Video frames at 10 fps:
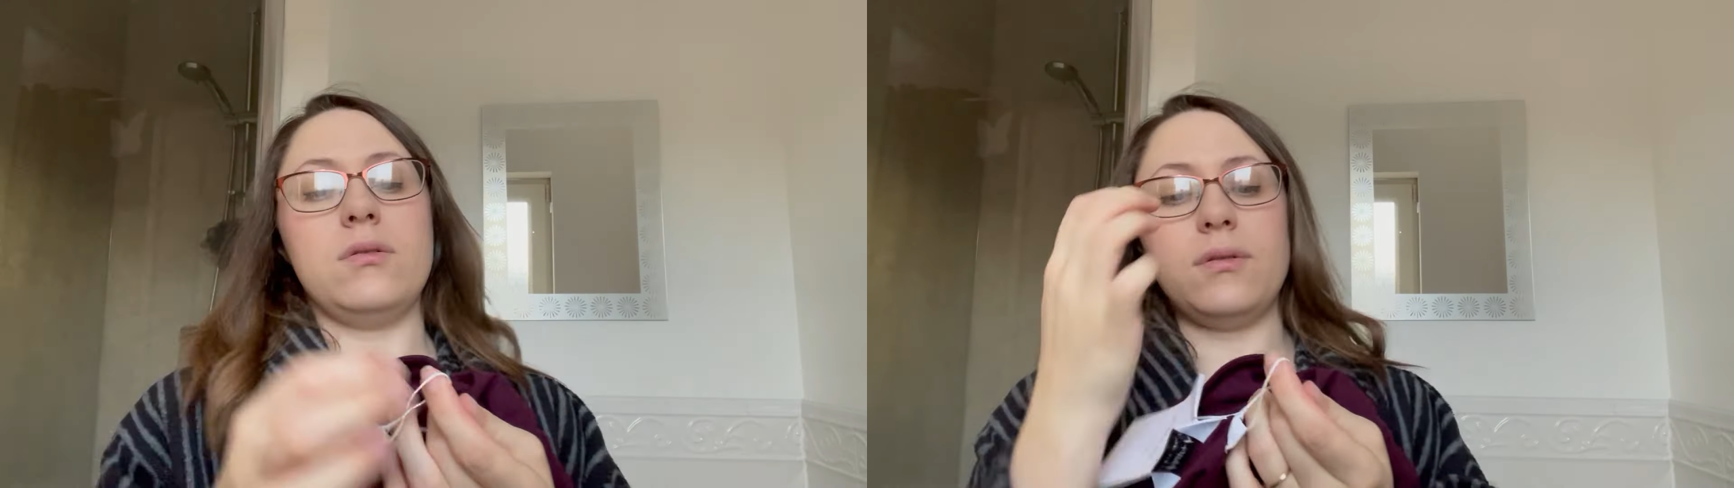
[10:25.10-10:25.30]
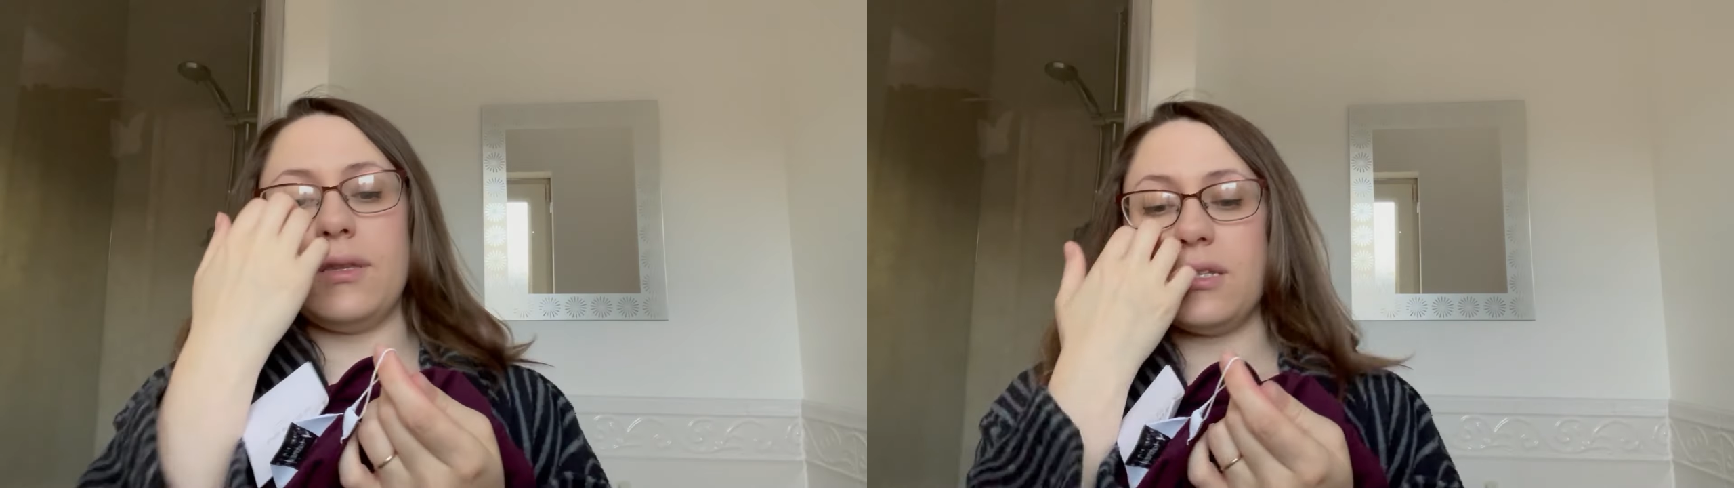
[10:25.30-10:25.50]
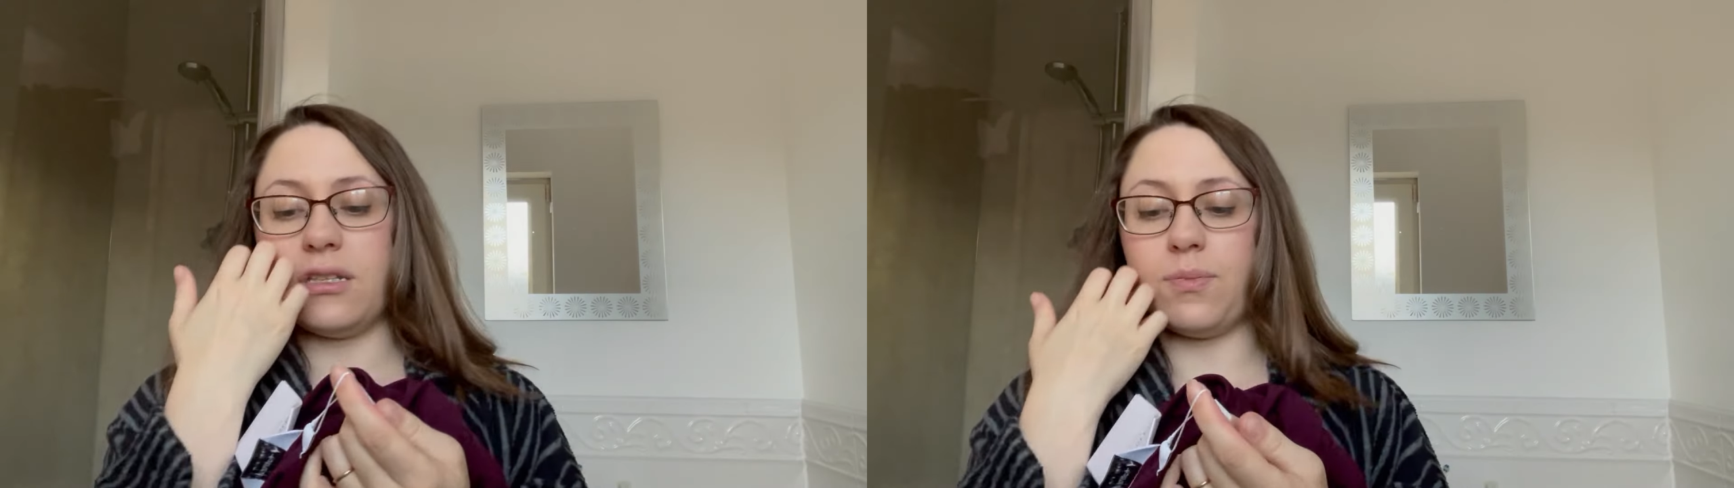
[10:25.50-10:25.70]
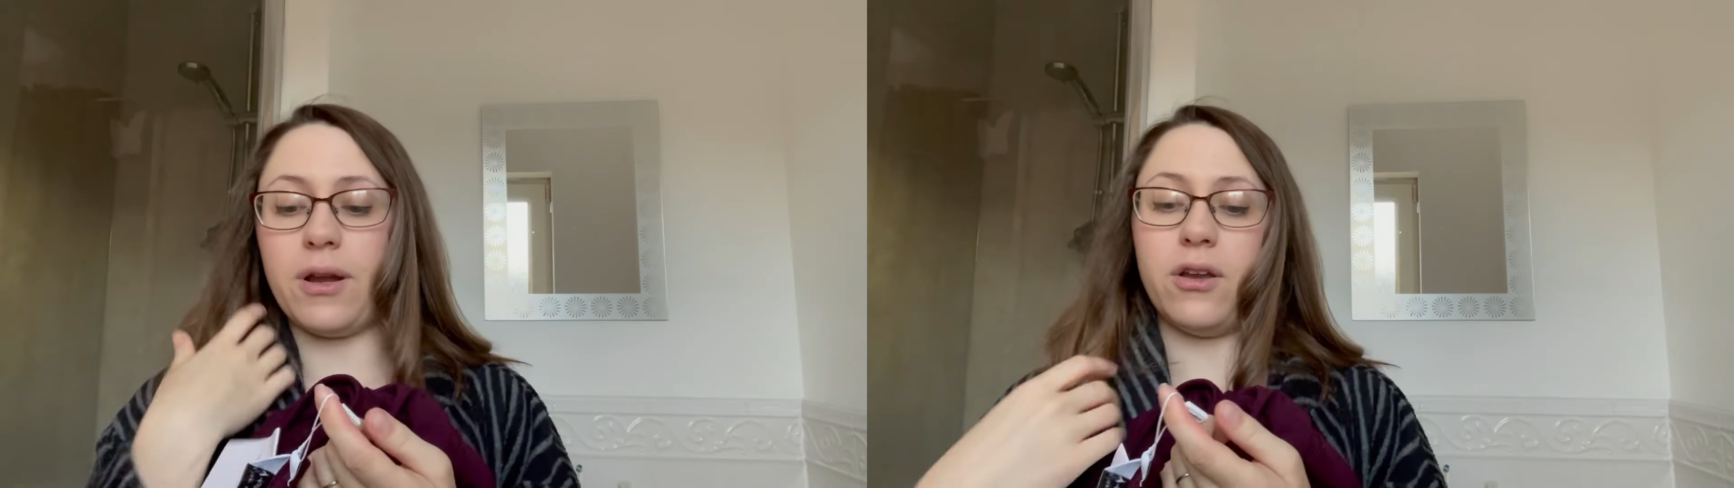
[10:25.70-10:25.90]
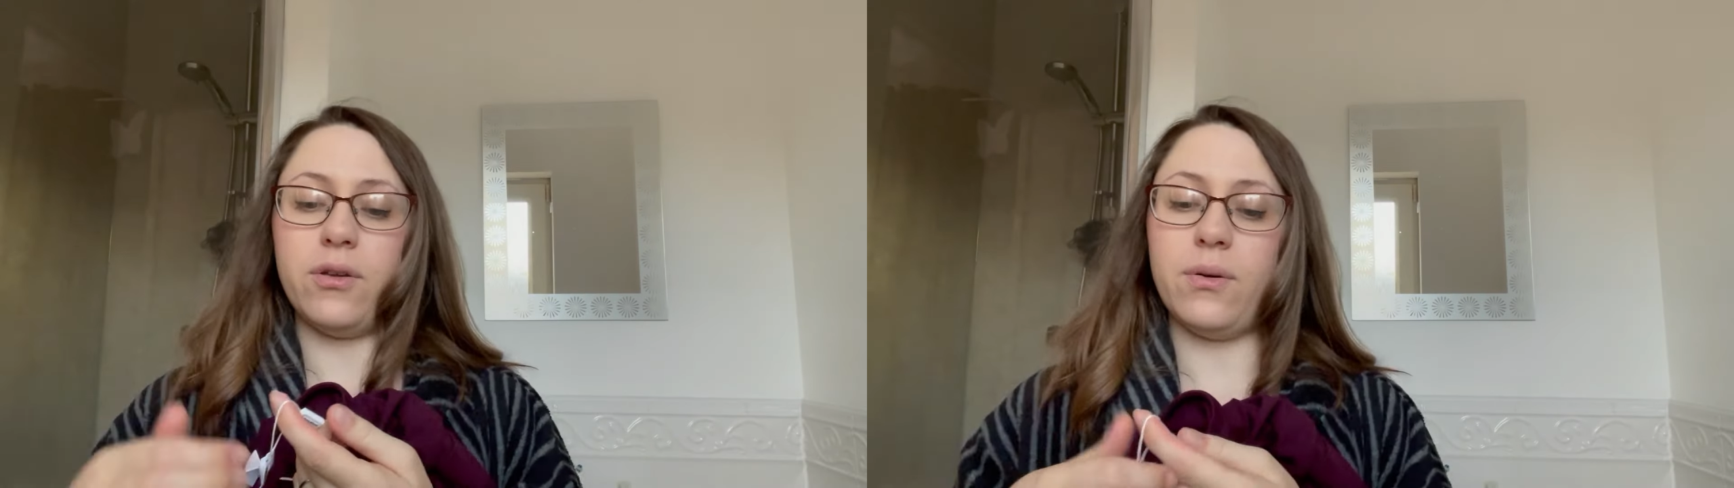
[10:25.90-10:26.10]
this is brand
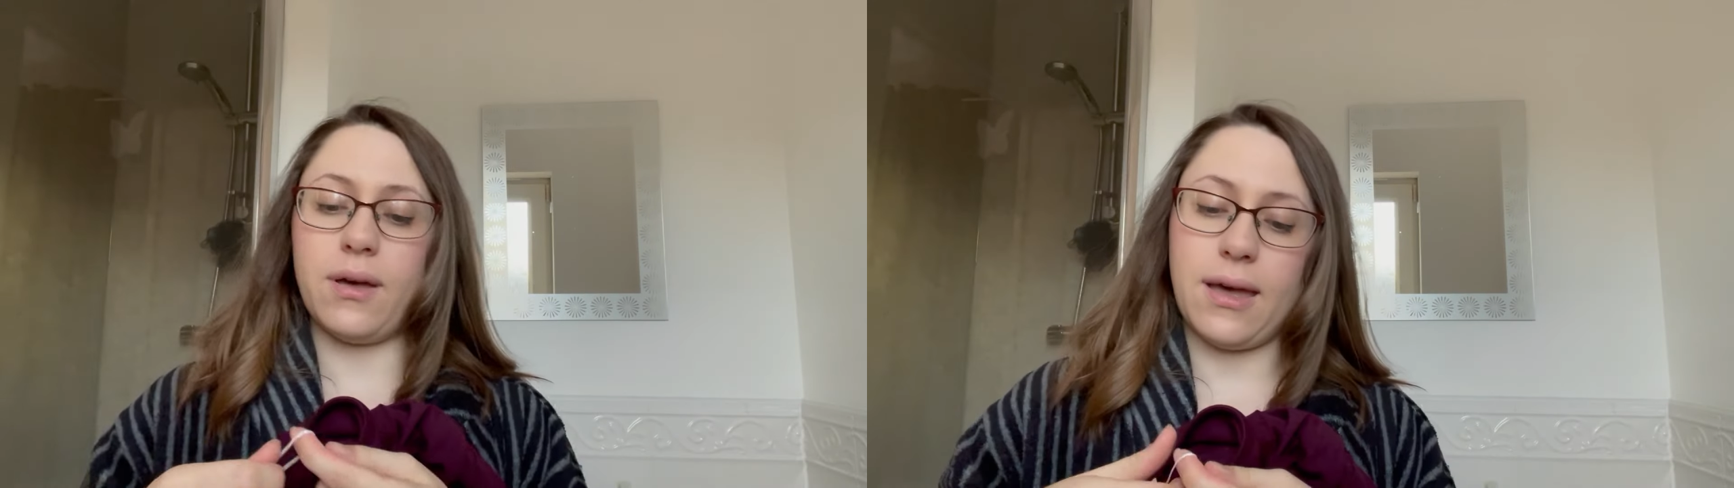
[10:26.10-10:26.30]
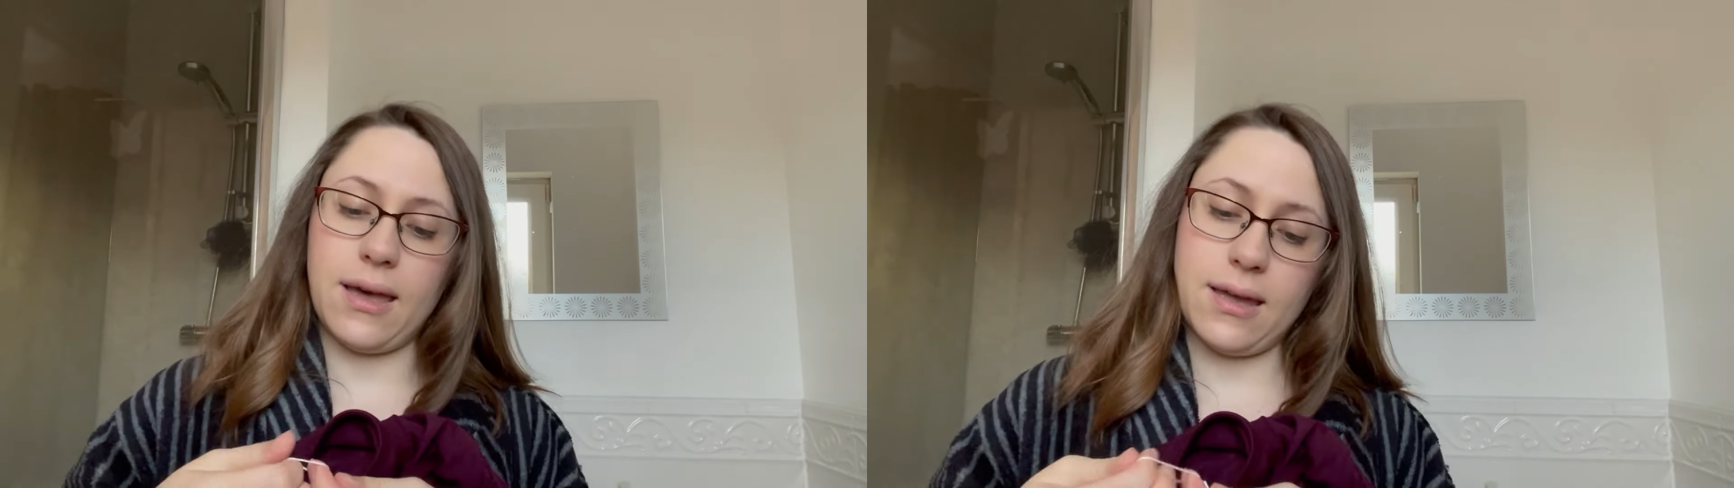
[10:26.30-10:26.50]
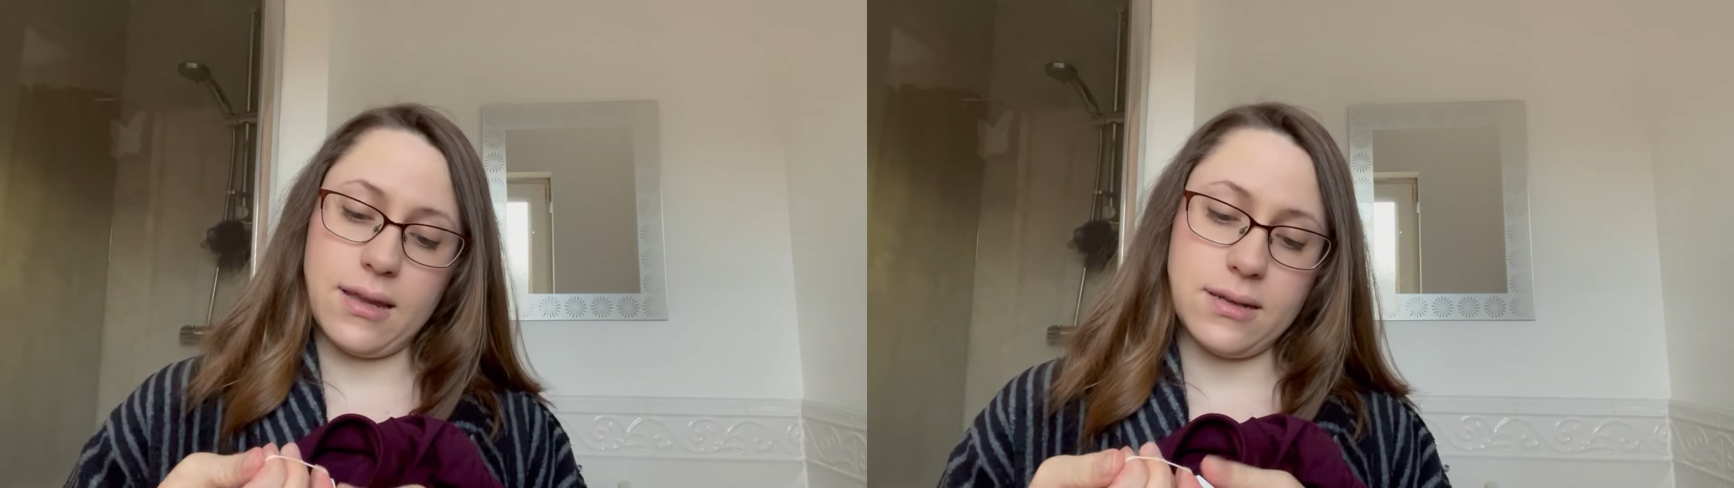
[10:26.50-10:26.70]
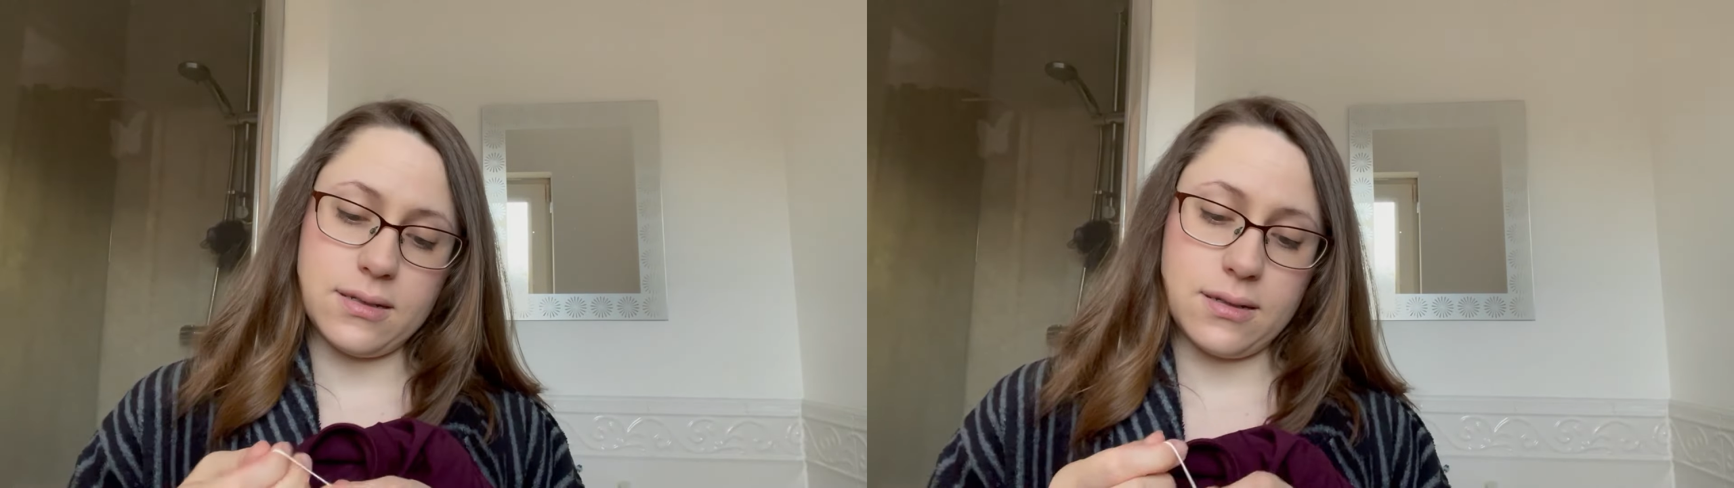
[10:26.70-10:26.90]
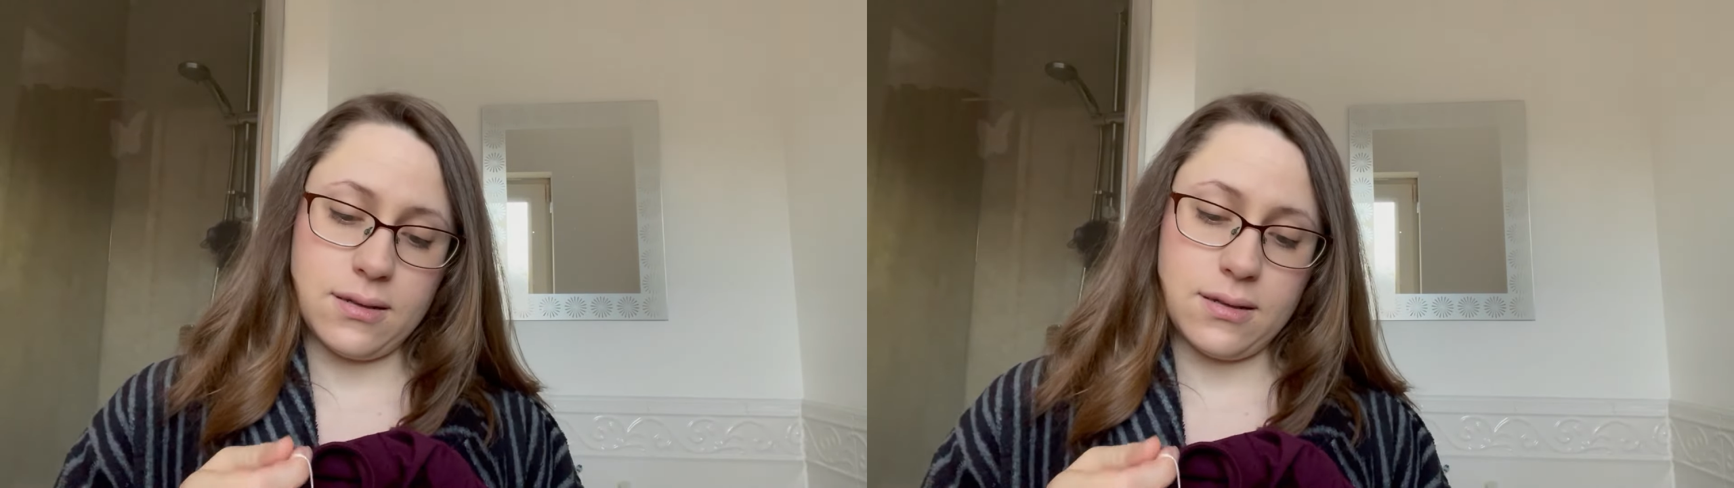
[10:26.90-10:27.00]
new, and